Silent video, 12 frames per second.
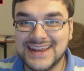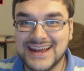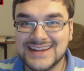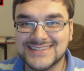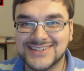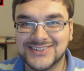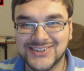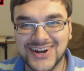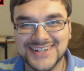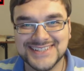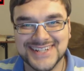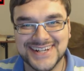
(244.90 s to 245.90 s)
he has a
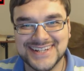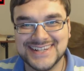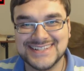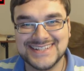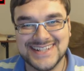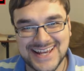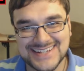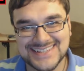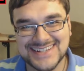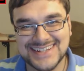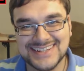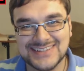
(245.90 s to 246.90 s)
cross on his
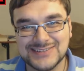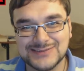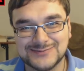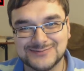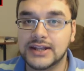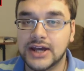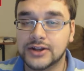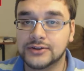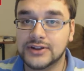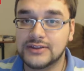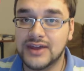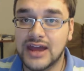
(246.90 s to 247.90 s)
desk. Not
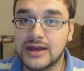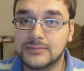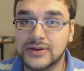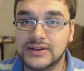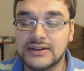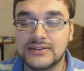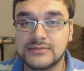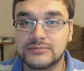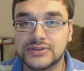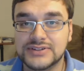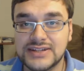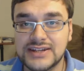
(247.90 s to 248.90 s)
only that, but he then
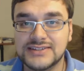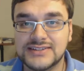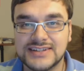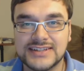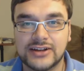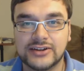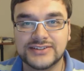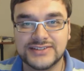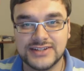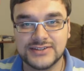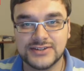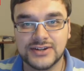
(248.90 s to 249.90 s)
proceeds to tell
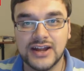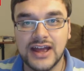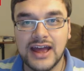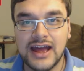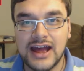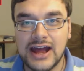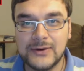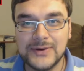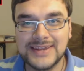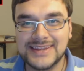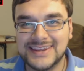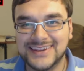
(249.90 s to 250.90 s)
Caesar how
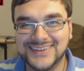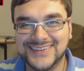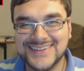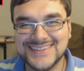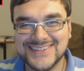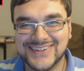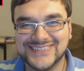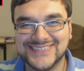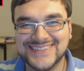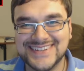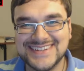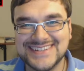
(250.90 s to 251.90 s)
he killed his
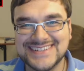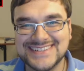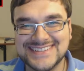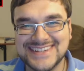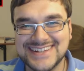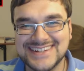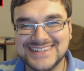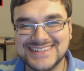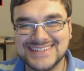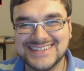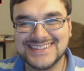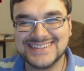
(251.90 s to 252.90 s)
only son
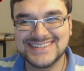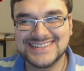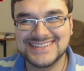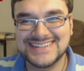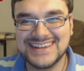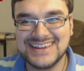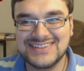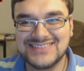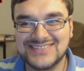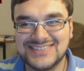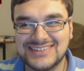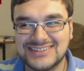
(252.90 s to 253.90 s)
to
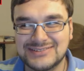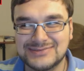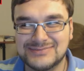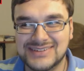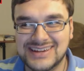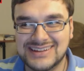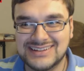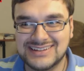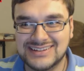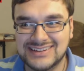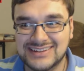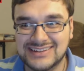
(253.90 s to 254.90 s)
save
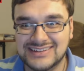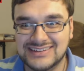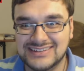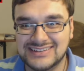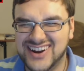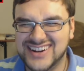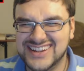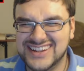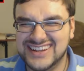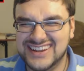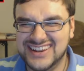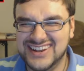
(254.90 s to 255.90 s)
humanity. Are you
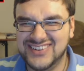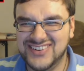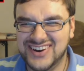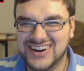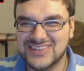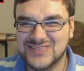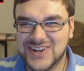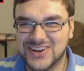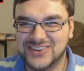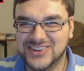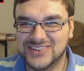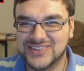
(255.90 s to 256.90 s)
getting where I'm
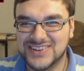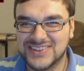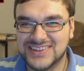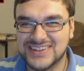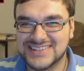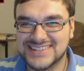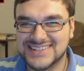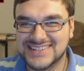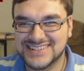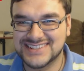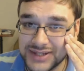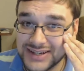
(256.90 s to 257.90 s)
going with
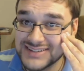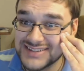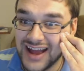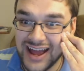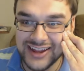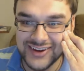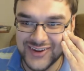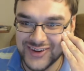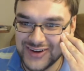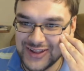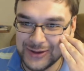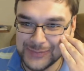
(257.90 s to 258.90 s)
this? Because I
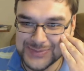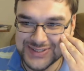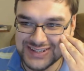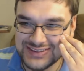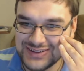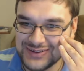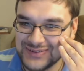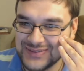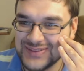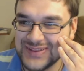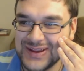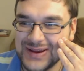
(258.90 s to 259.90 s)
couldn't help sit there
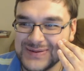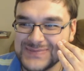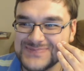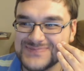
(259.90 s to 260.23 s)
and think,